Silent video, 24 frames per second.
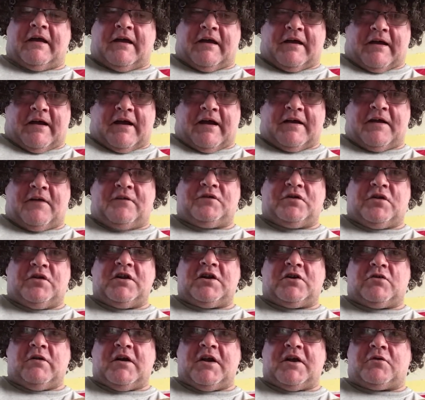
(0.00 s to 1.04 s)
I have done it
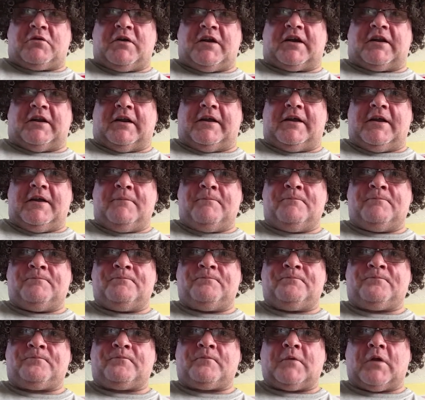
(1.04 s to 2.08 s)
quite quickly,
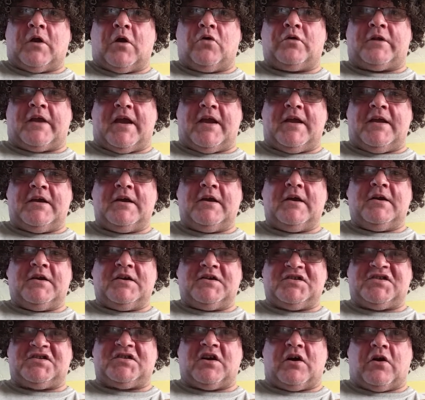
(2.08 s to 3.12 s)
okay?
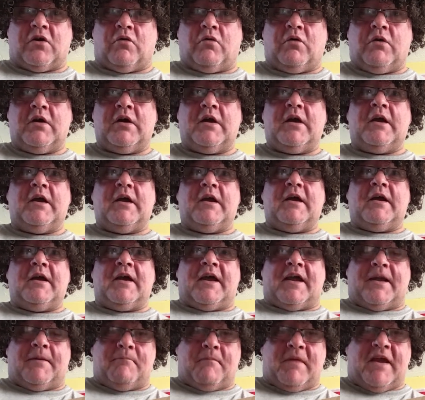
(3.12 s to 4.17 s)
So
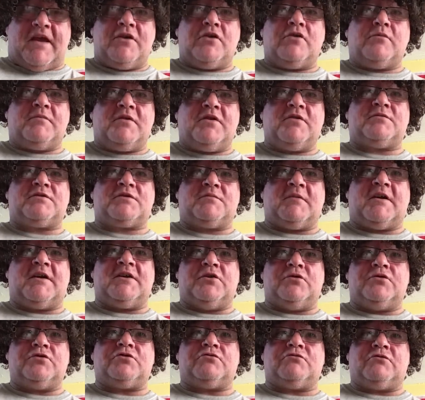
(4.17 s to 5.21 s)
it may not be up to my
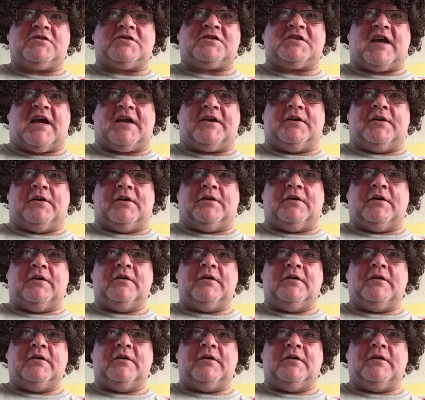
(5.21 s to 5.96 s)
usual standard,